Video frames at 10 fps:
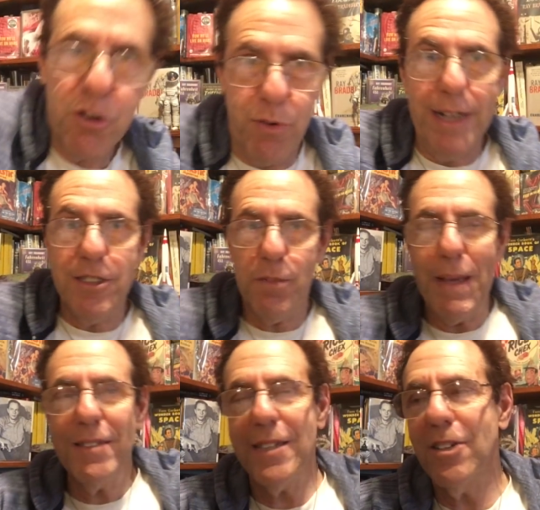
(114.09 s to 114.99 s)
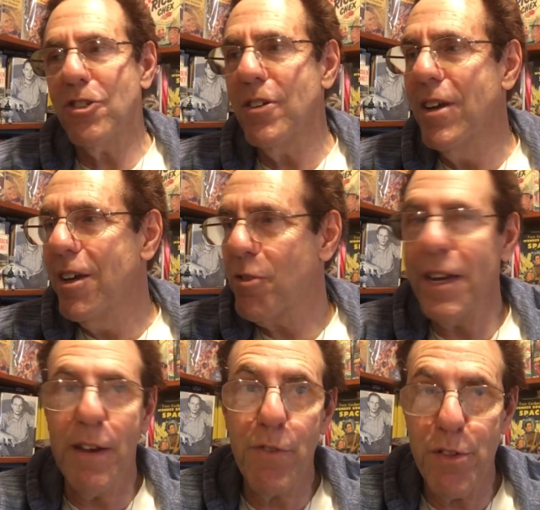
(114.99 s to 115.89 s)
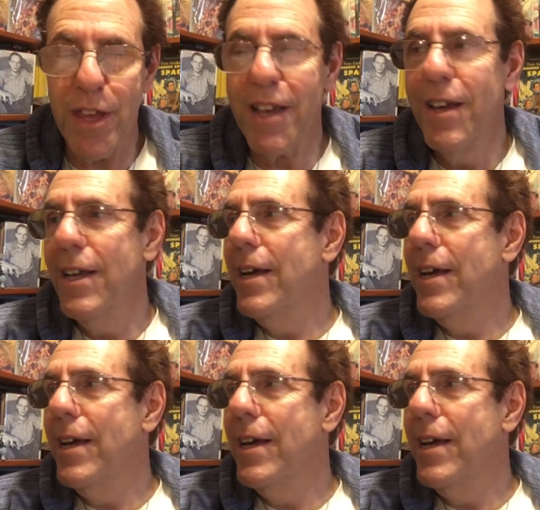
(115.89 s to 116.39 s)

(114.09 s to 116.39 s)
Great space station. Great everything.